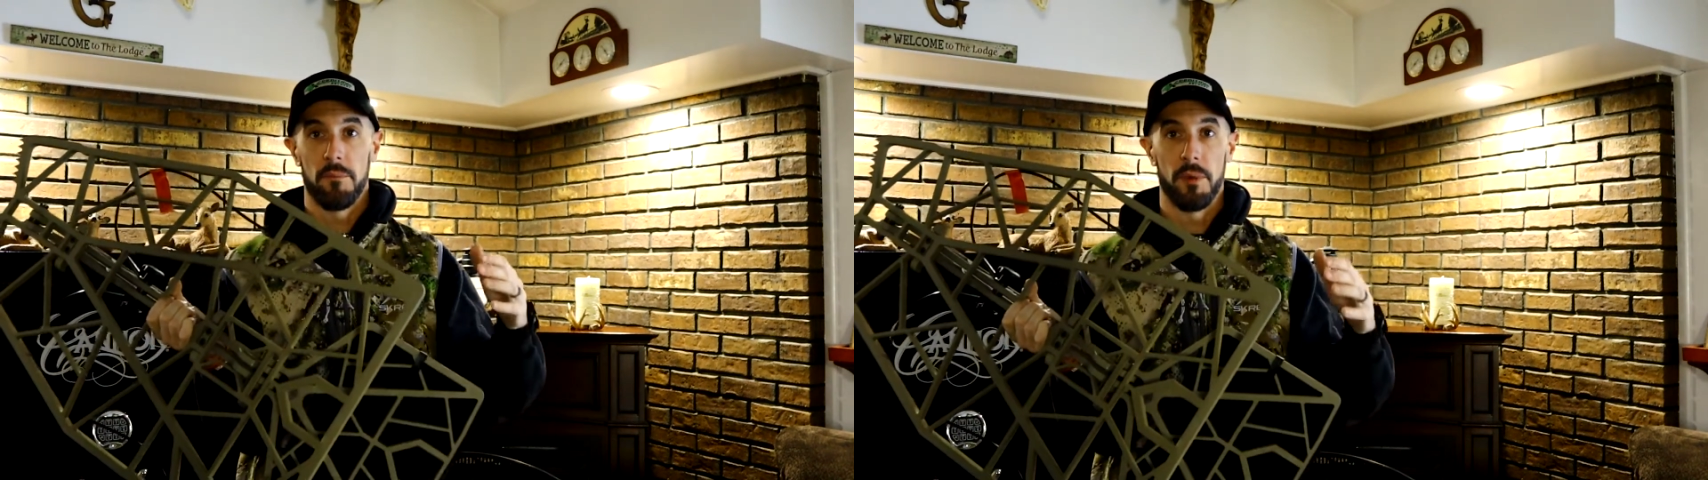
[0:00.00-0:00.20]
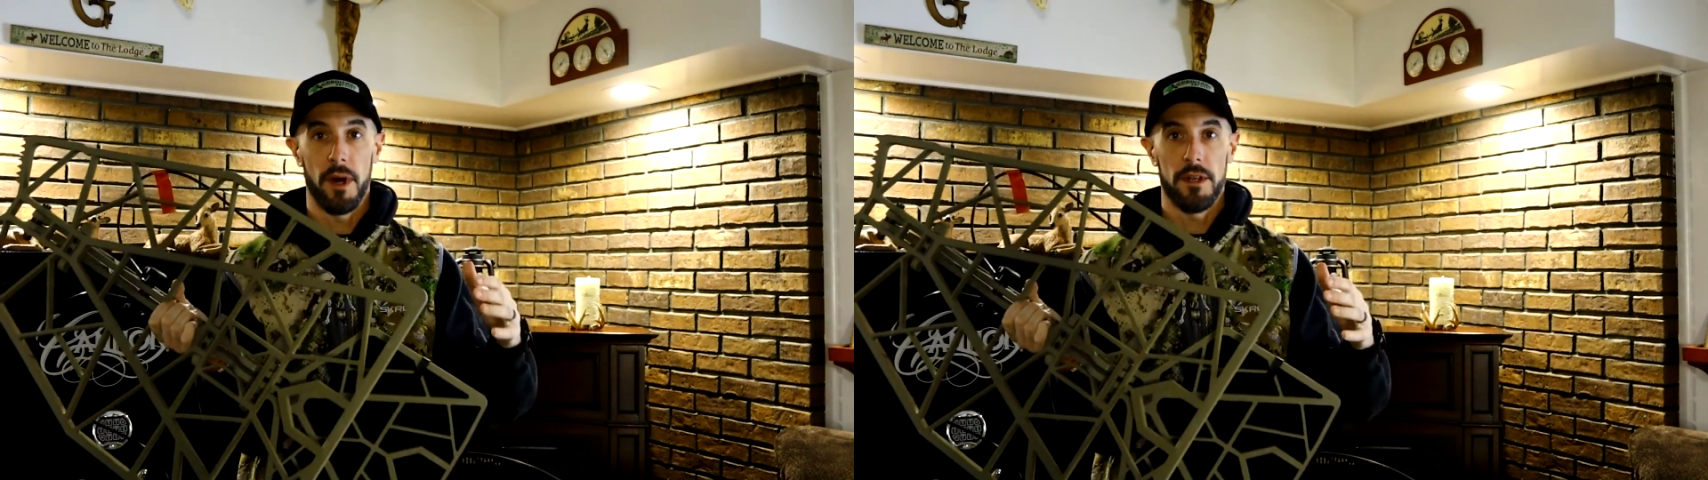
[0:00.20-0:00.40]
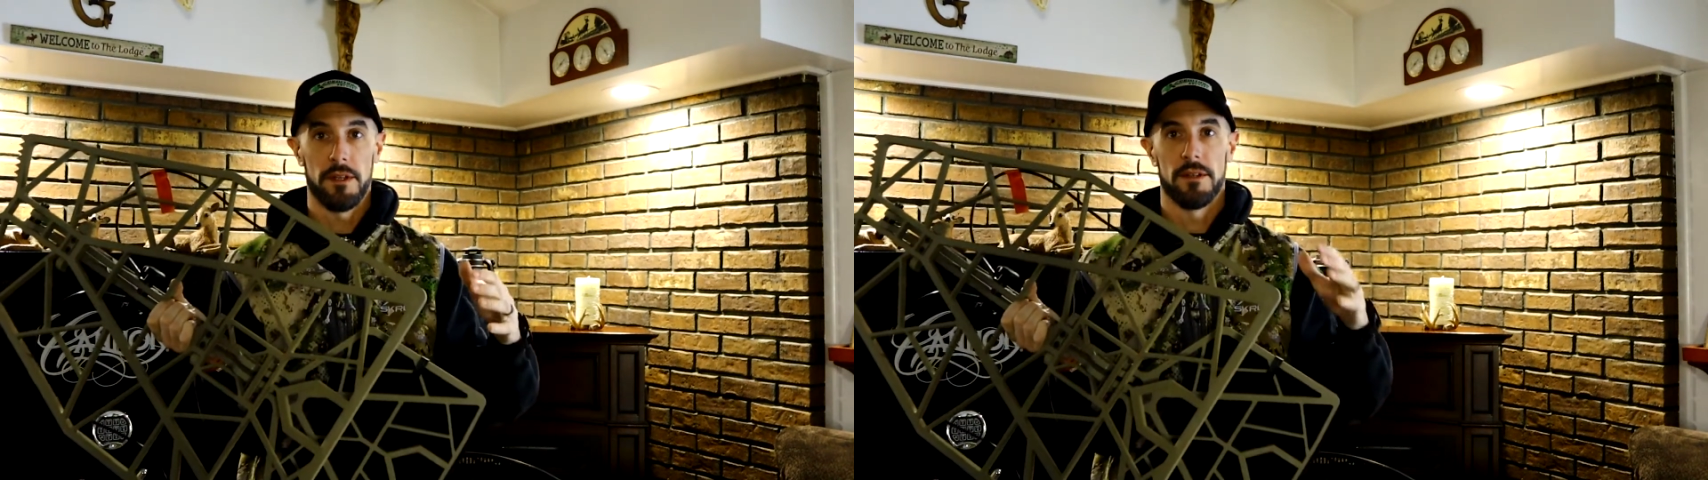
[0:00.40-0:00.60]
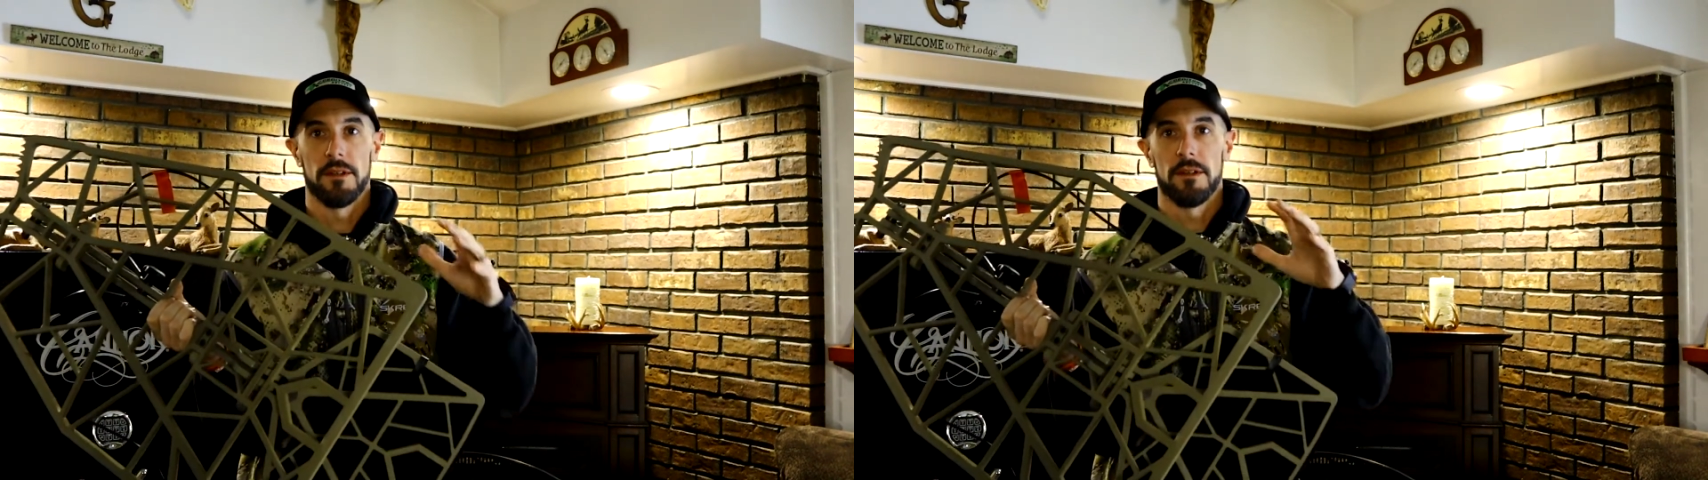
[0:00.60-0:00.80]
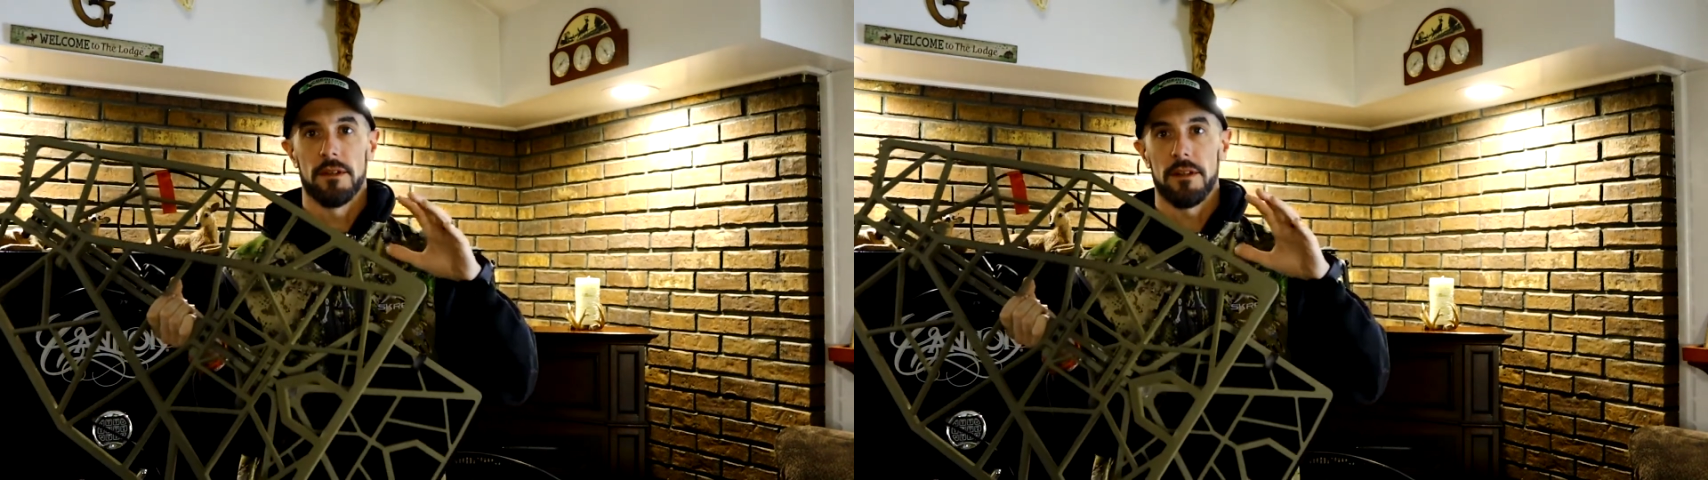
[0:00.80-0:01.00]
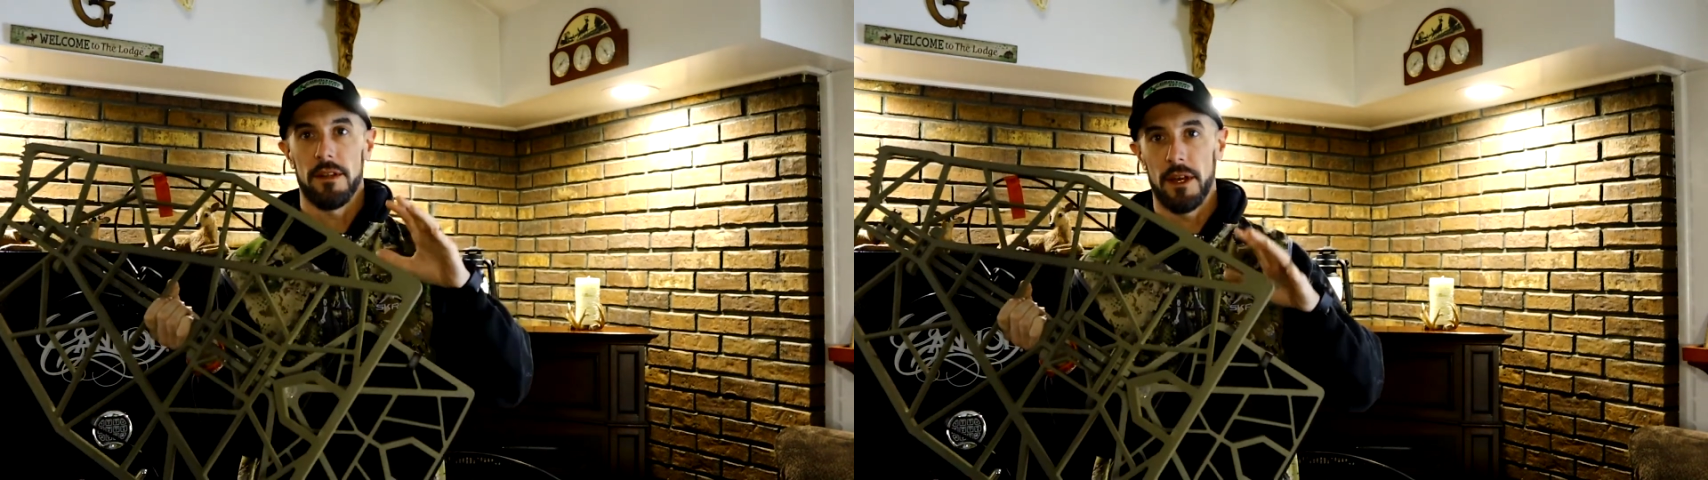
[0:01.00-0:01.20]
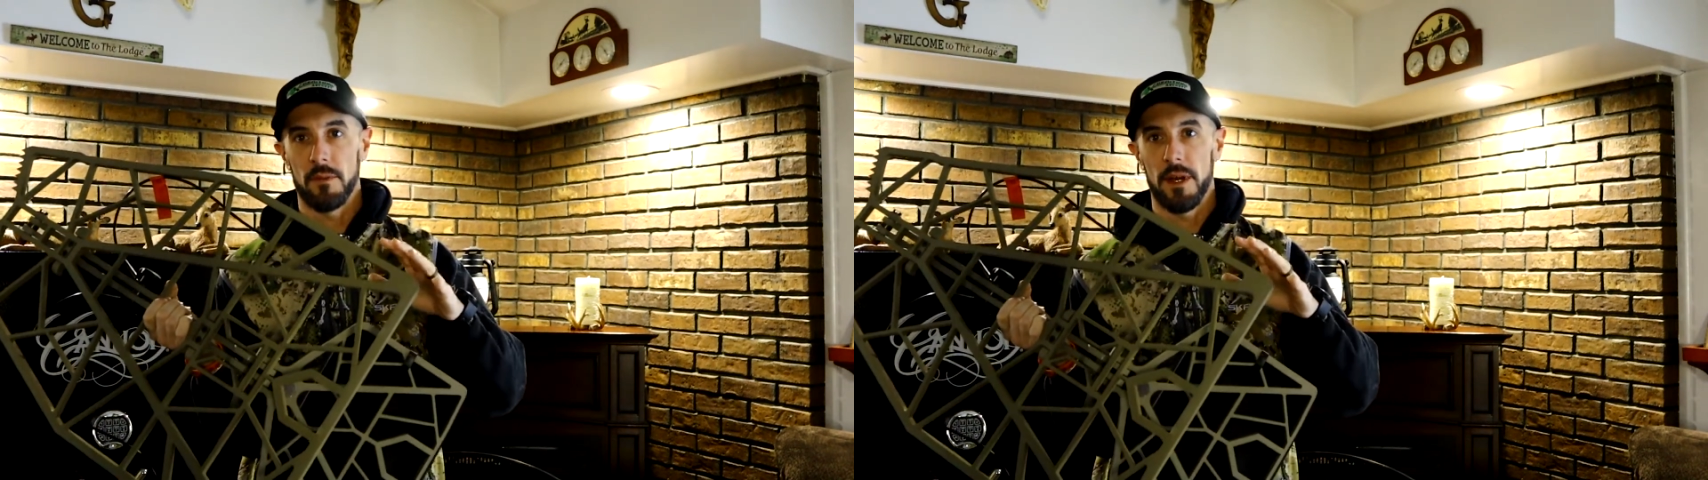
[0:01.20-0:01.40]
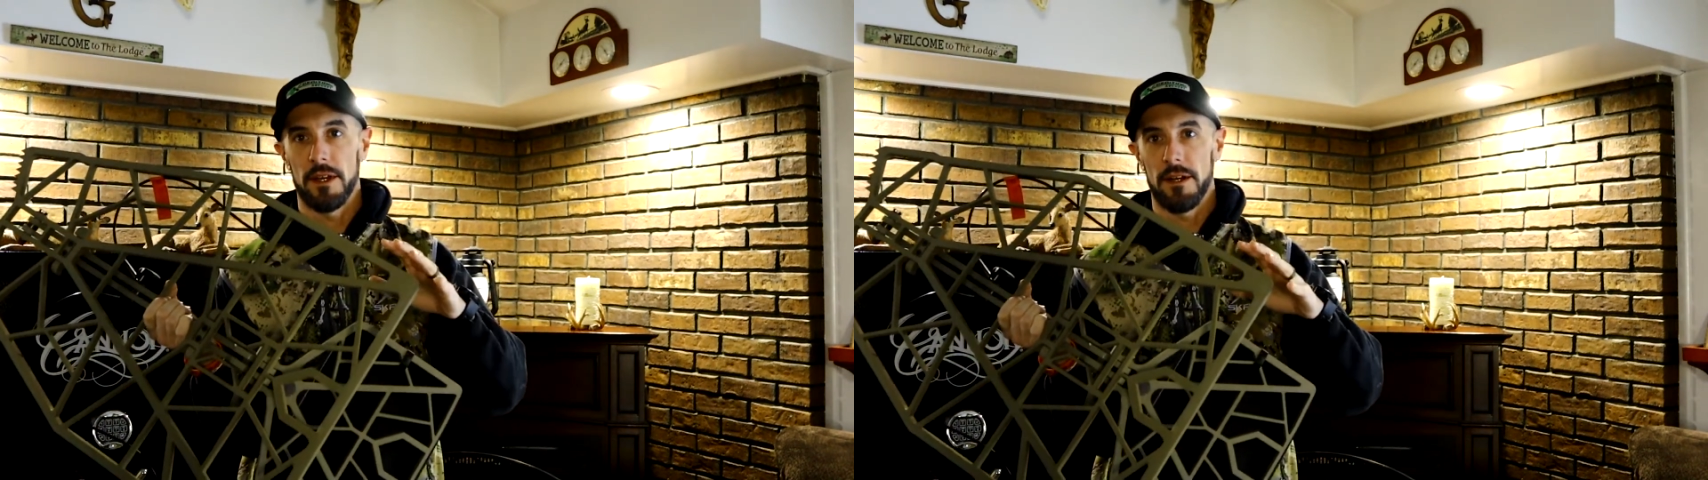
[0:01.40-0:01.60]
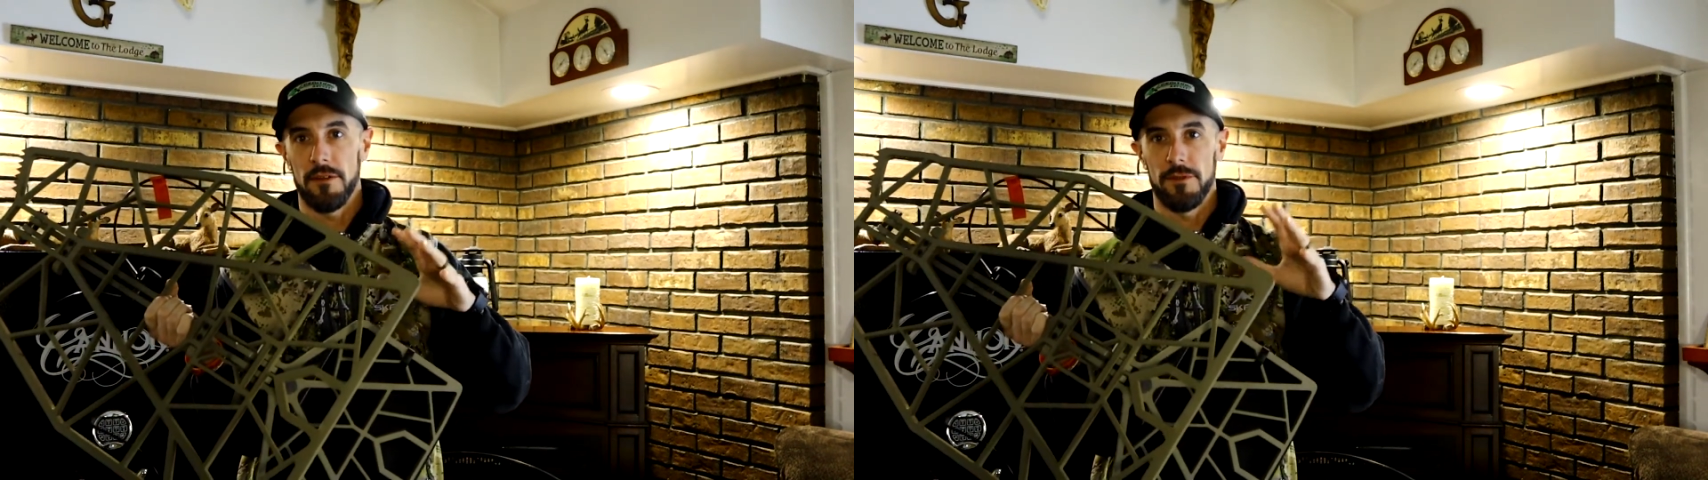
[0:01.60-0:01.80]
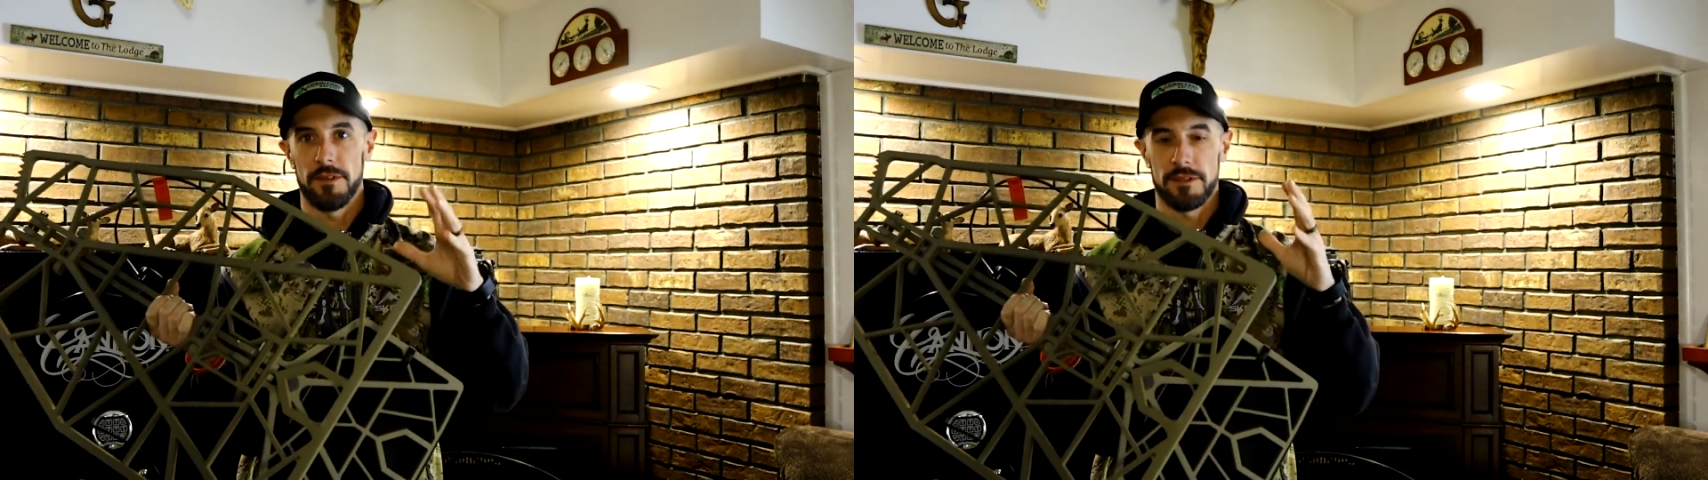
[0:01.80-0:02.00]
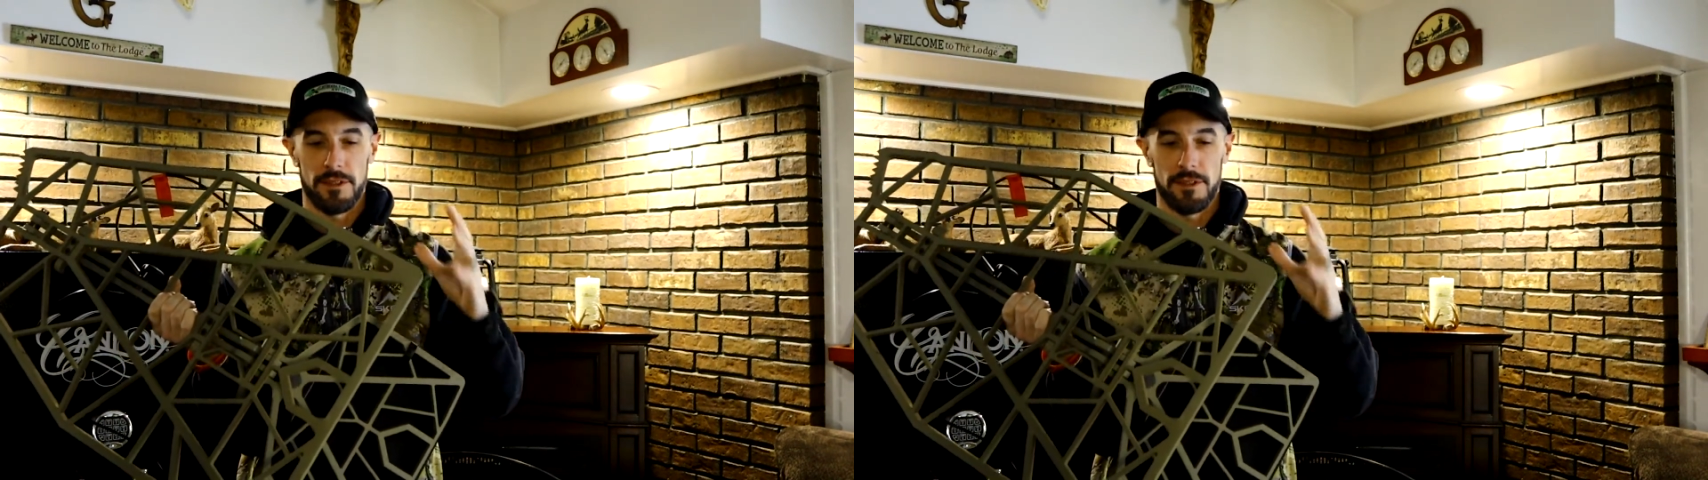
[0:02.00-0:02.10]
but lightweight enough and